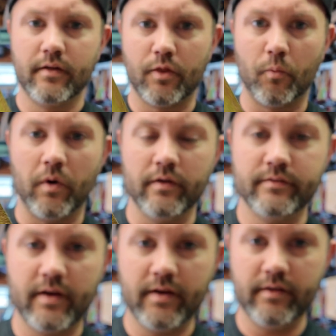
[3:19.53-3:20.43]
The
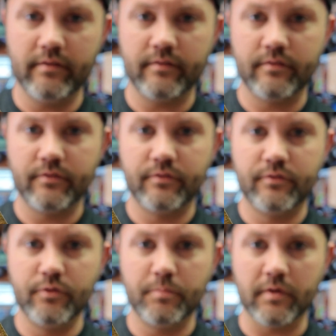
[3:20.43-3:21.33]
welds on it,
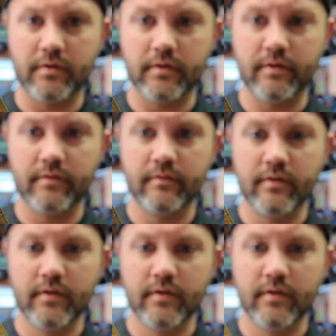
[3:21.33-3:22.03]
super clean.